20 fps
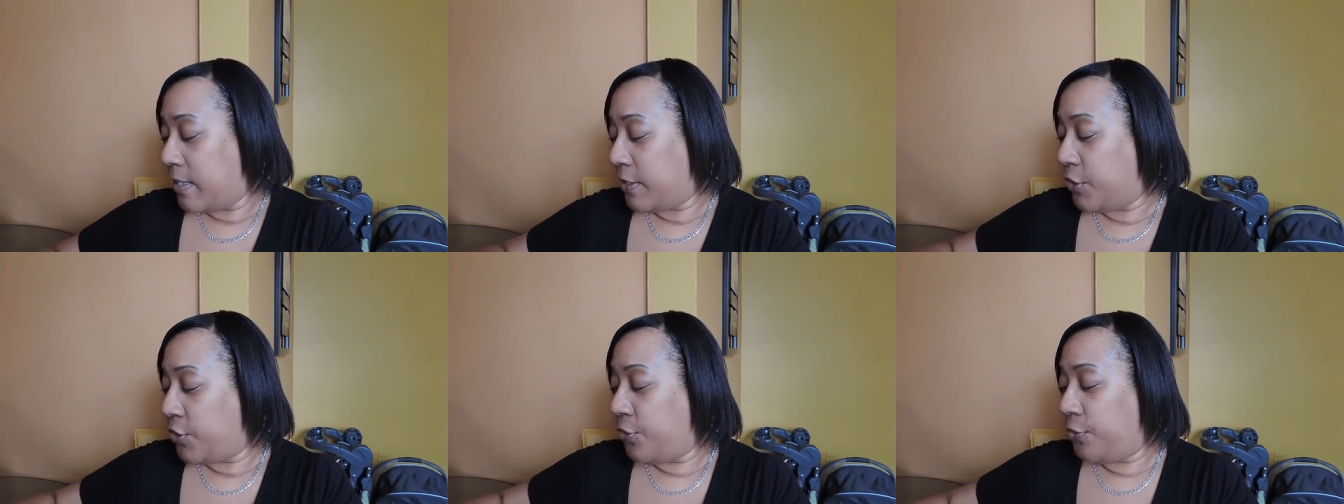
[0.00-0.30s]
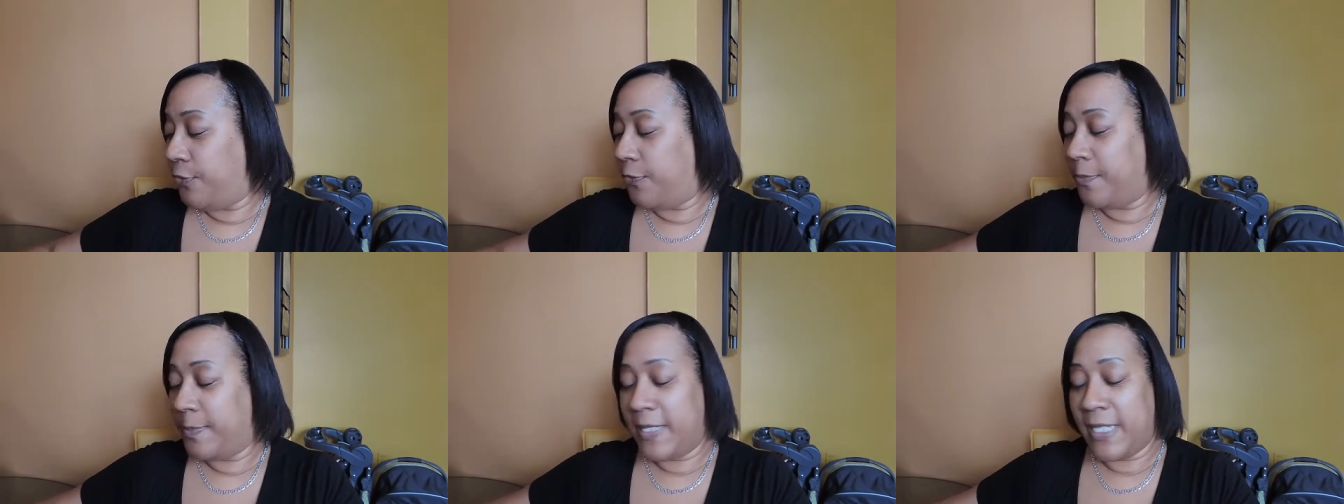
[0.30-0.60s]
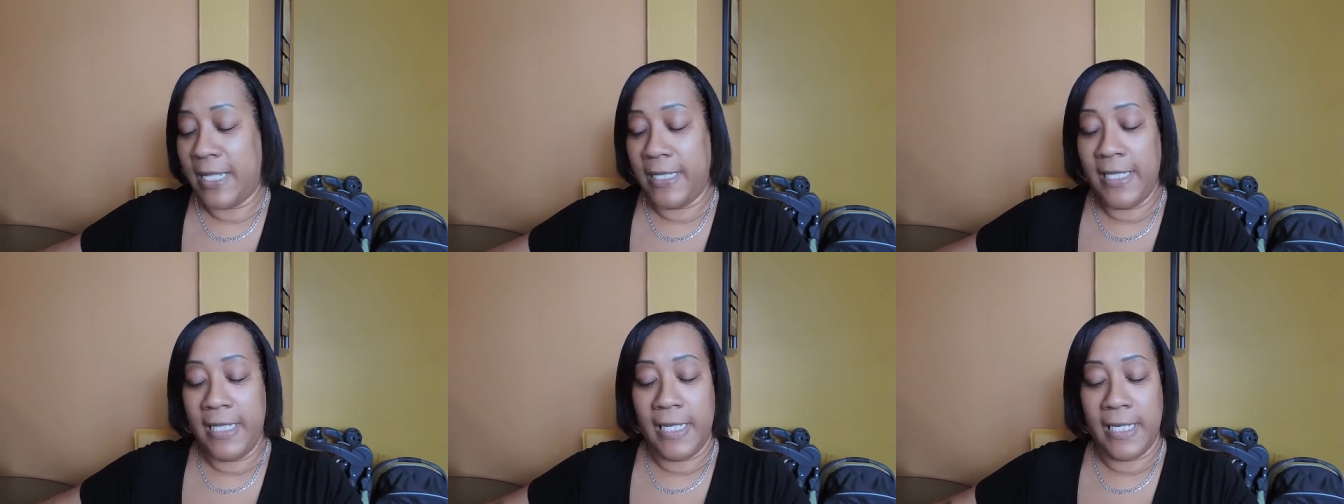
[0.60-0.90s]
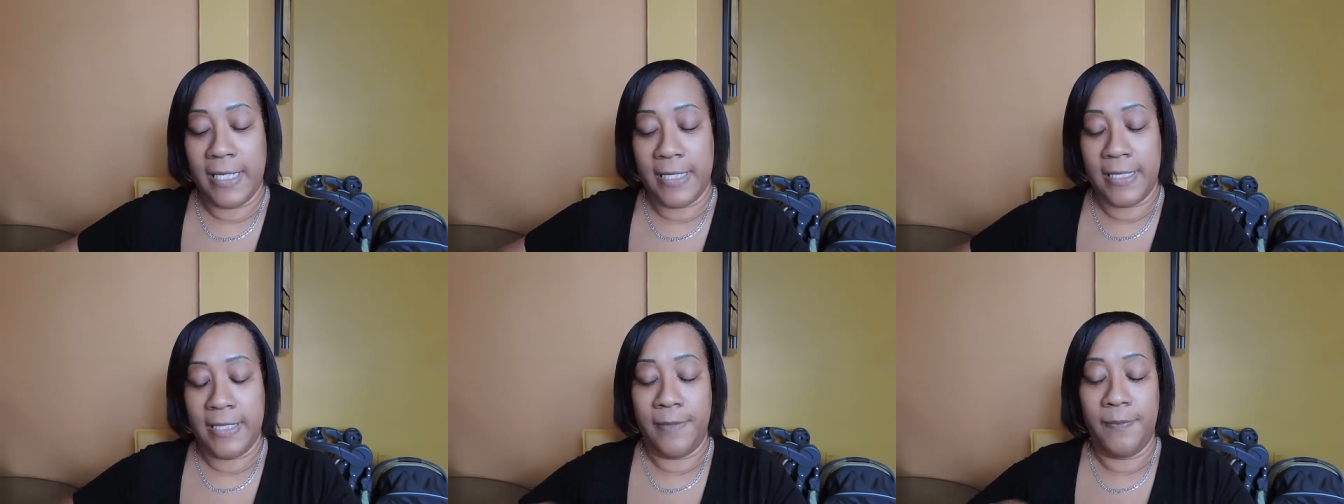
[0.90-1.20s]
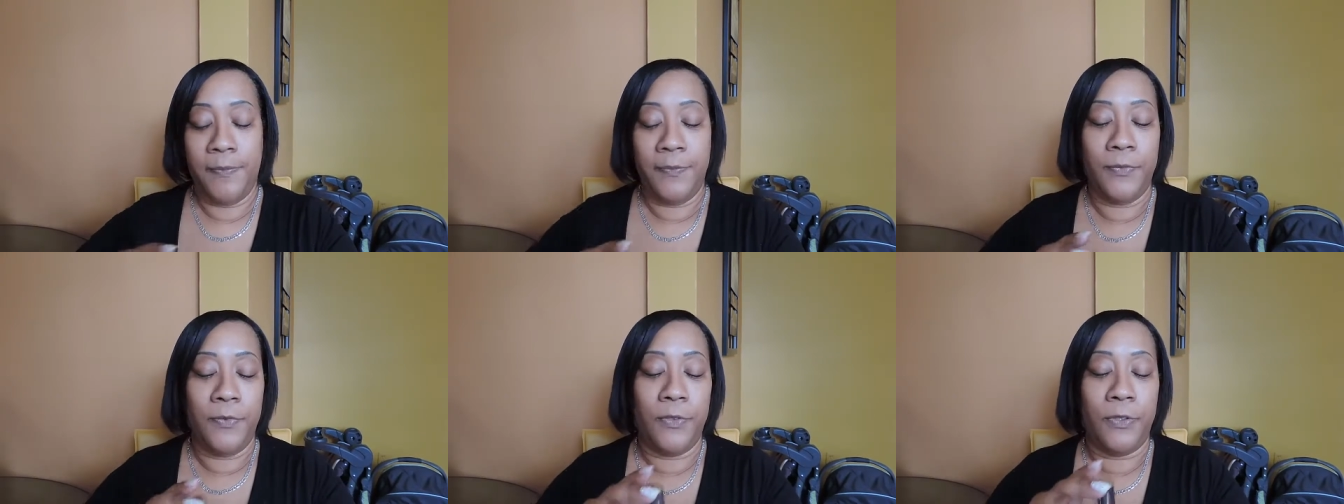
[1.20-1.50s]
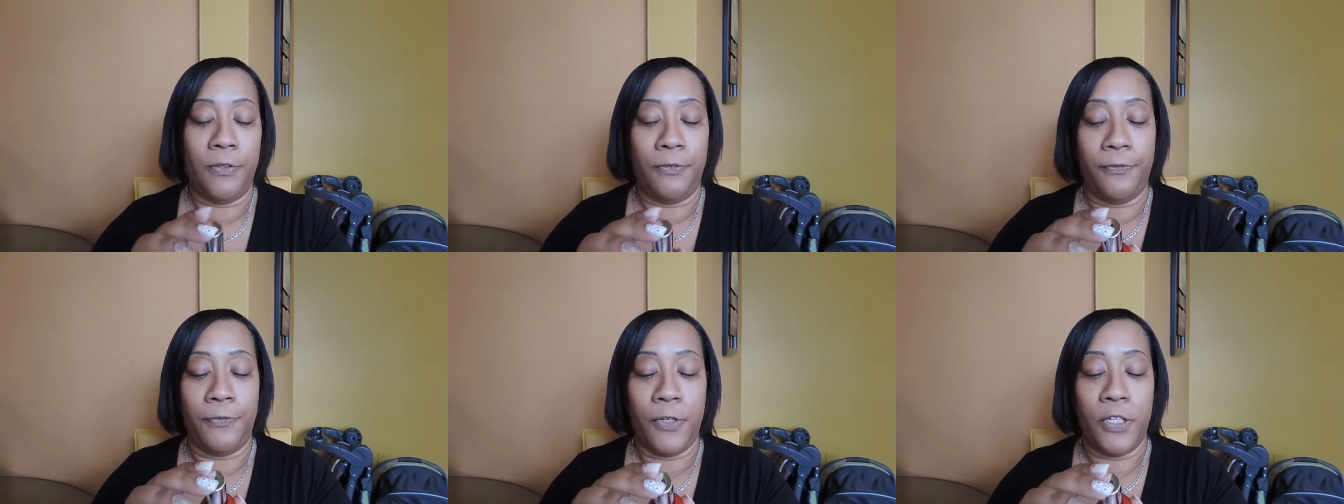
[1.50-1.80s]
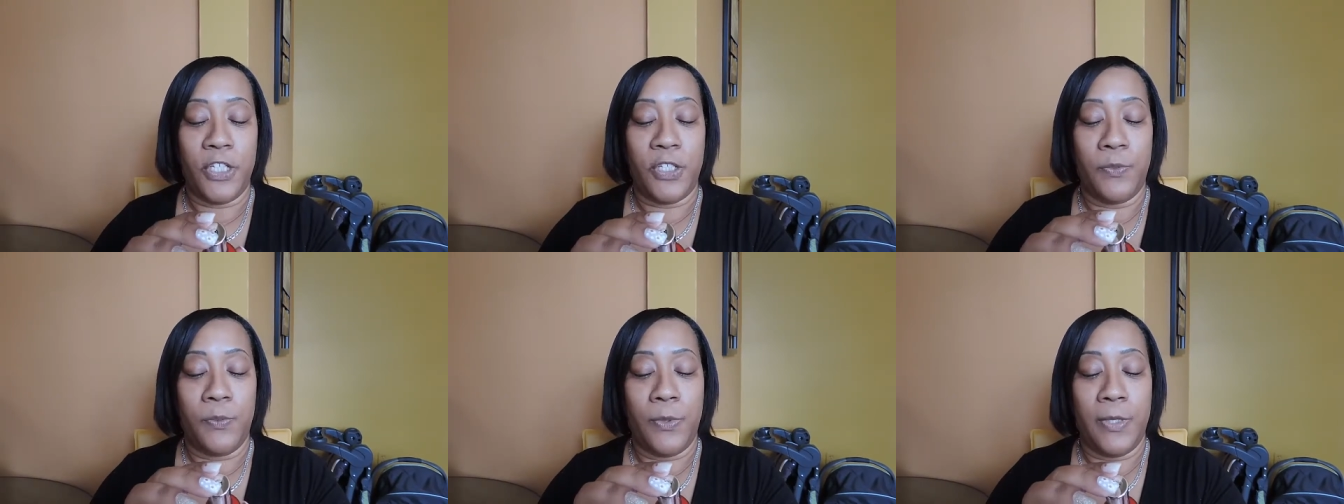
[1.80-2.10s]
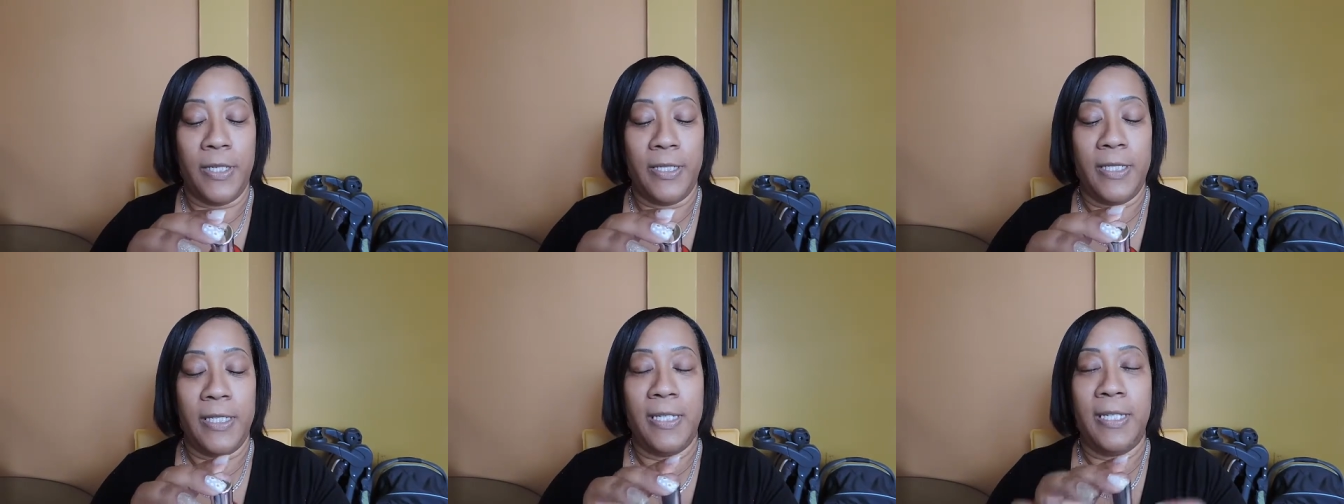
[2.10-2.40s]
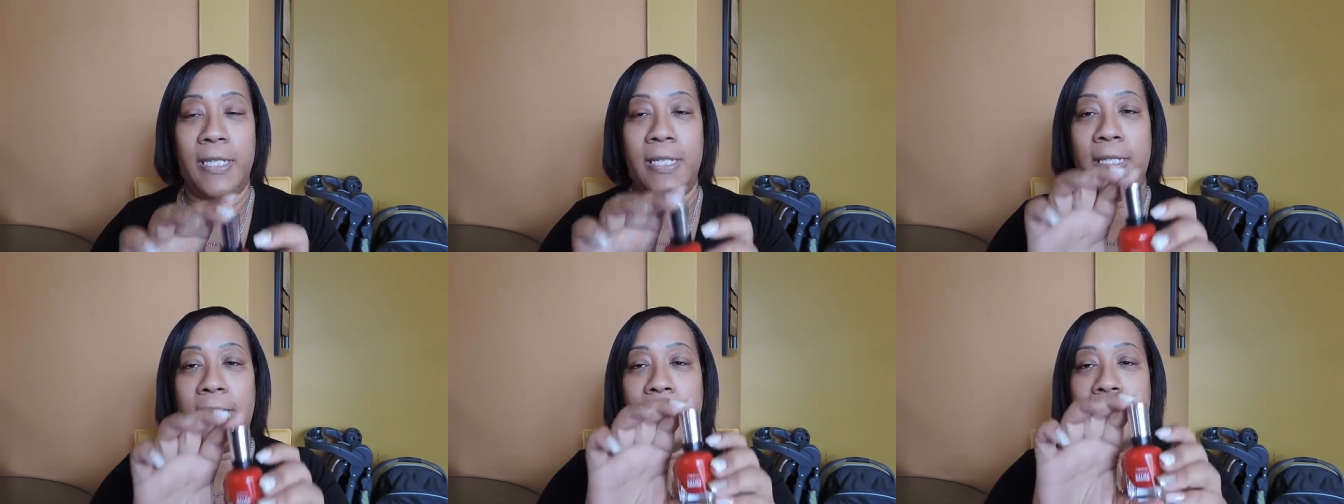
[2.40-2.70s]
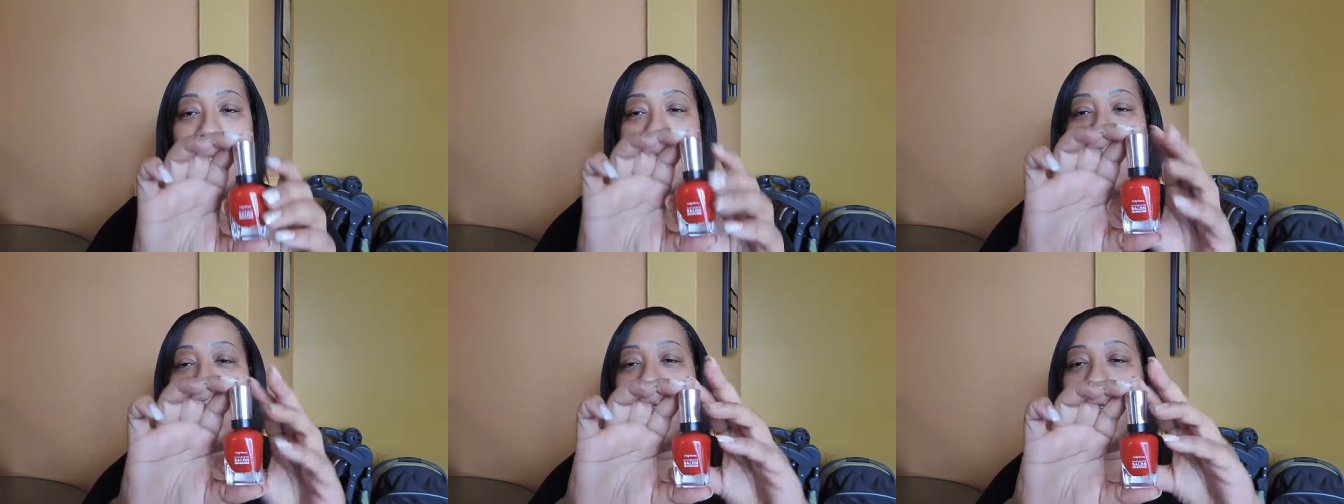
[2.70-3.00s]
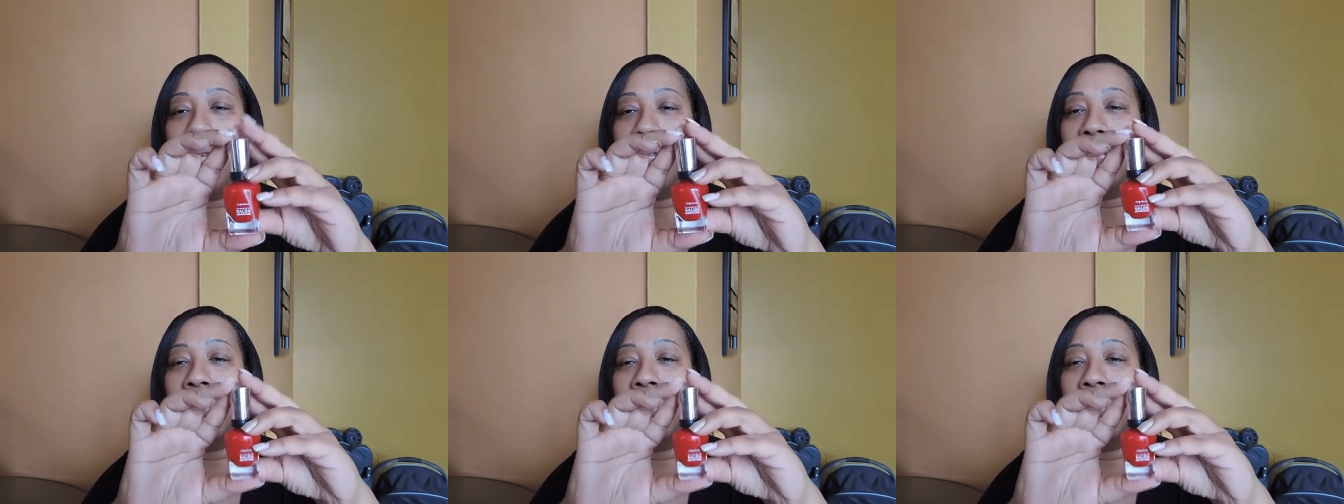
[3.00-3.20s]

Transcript: two from Sally Hansen. The first one is